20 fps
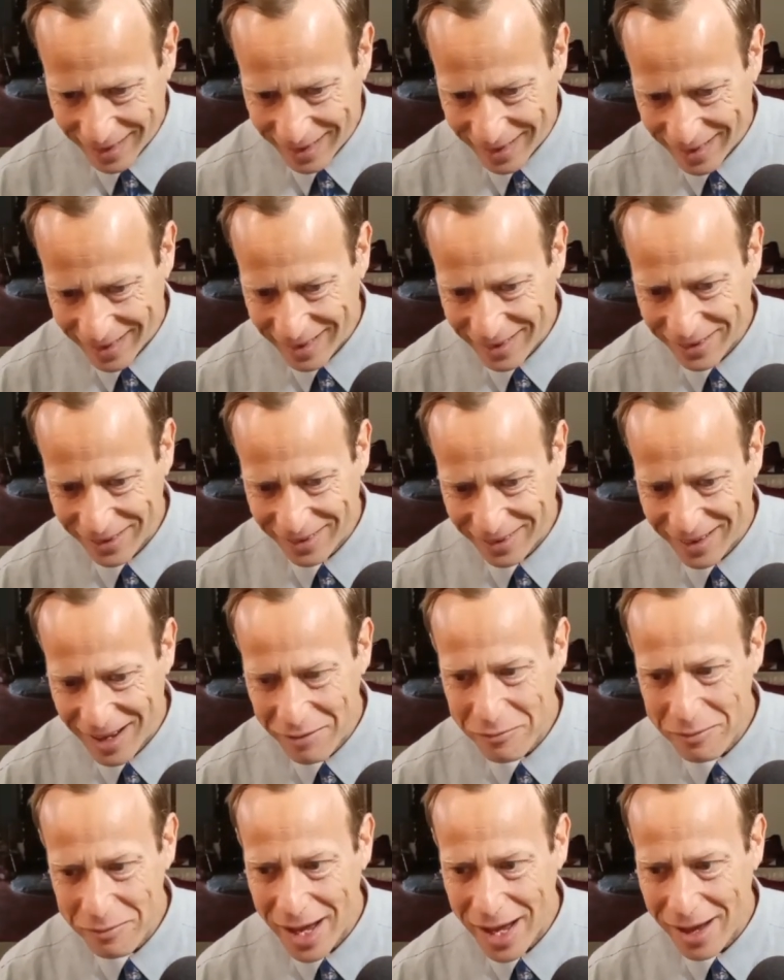
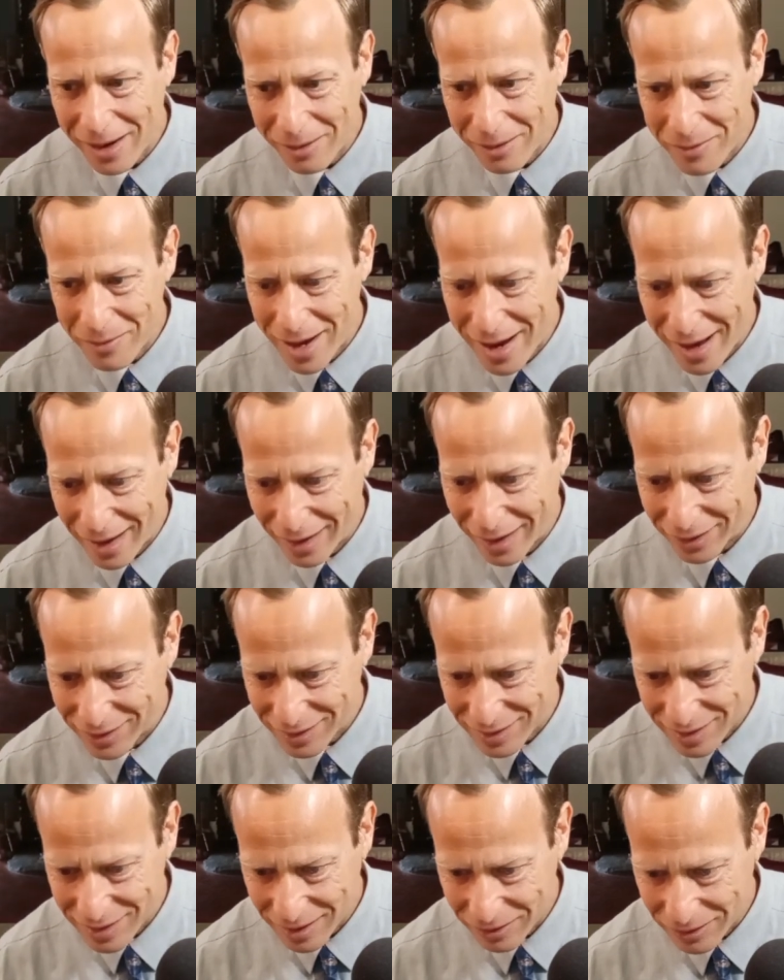I'm bad at math.
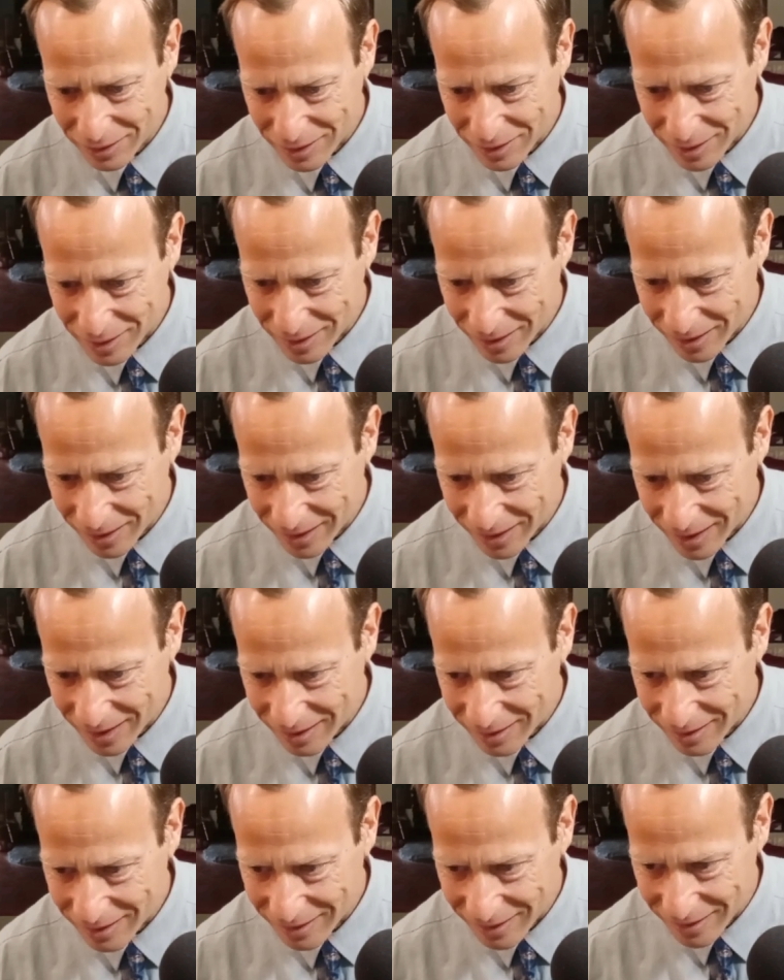7.
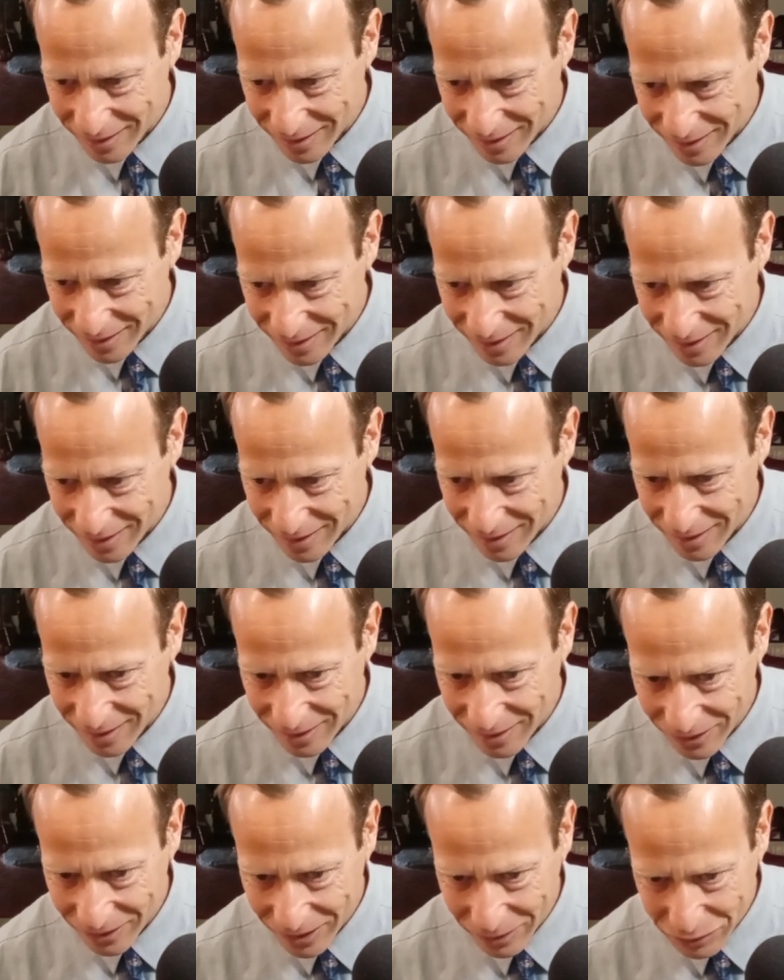Okay.
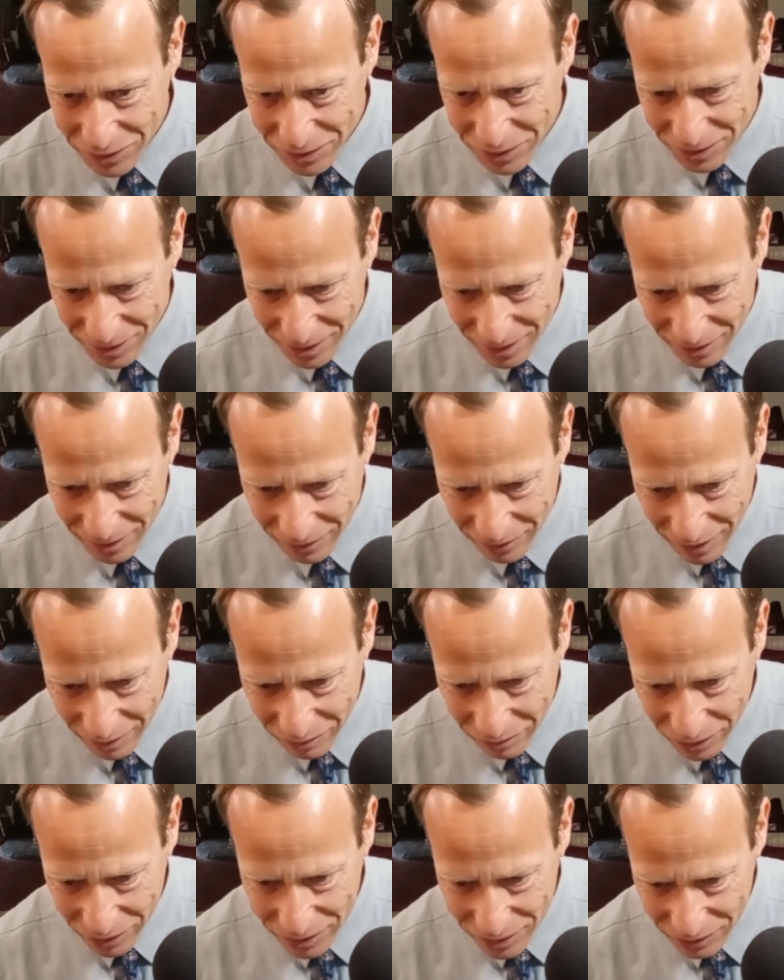Whoops. 5
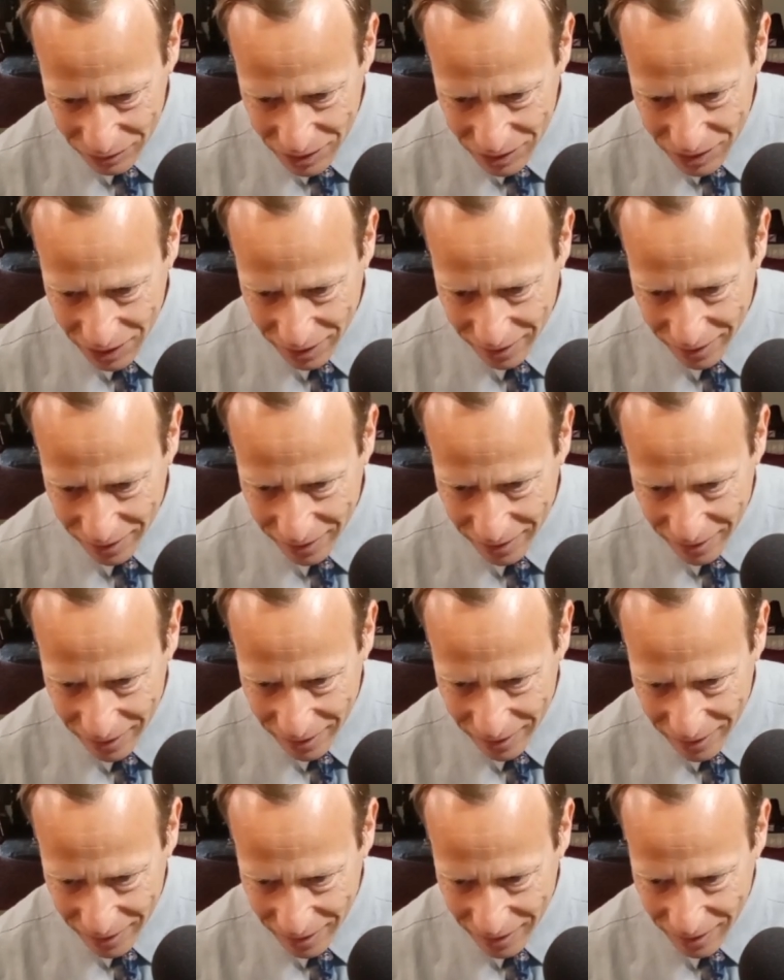plus
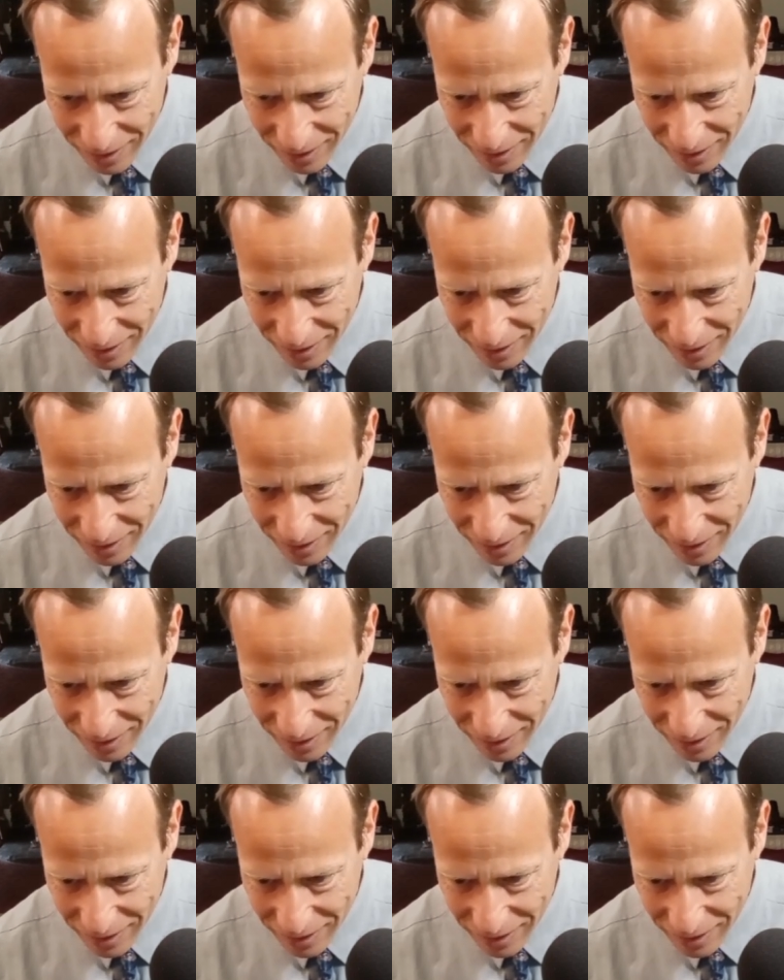10.